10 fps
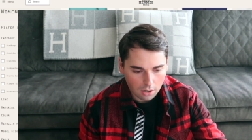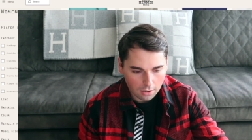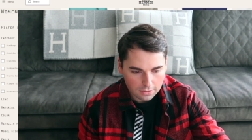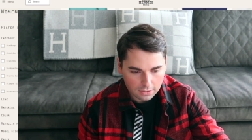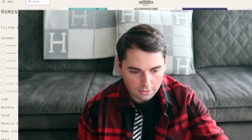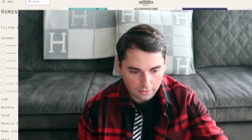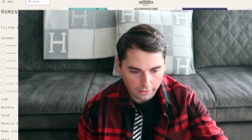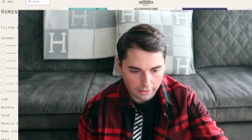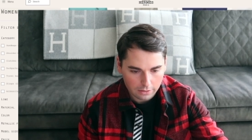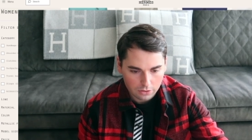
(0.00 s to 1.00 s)

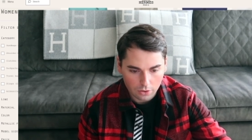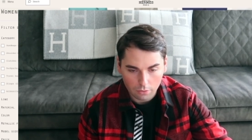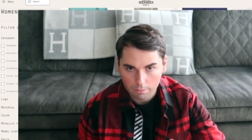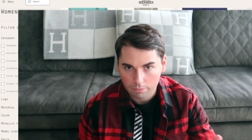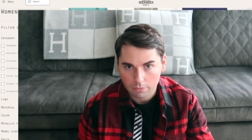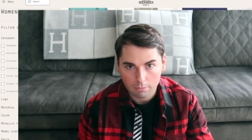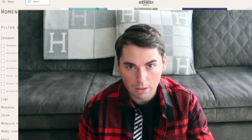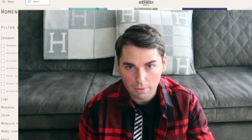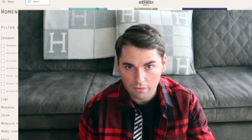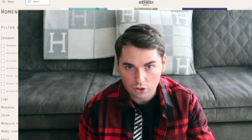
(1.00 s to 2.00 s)
constantly, so
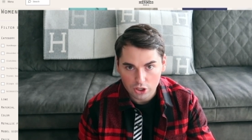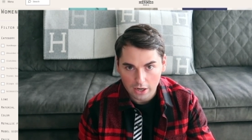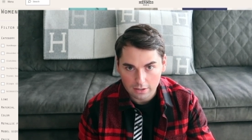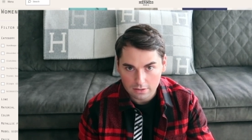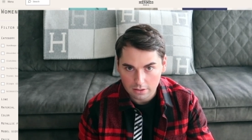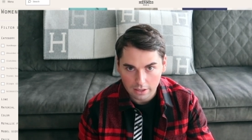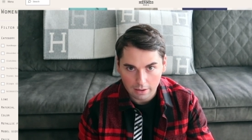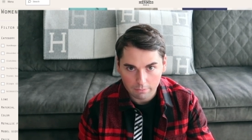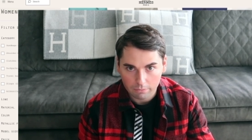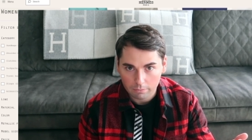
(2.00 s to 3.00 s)
maybe if you check this today,
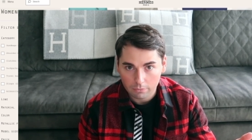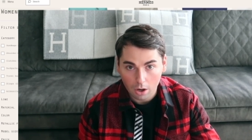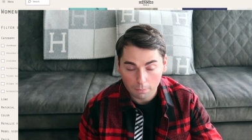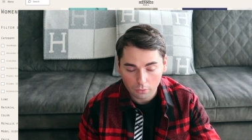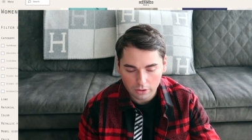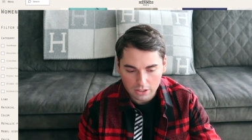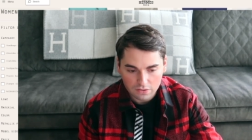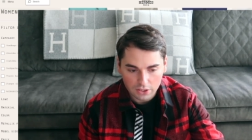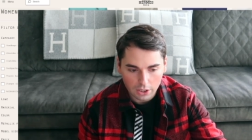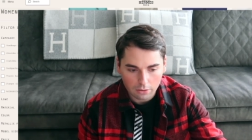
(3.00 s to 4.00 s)
I'm uploading this
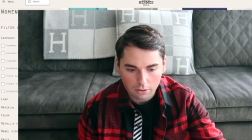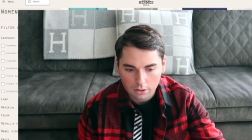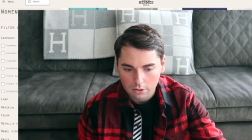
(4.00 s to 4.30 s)
video,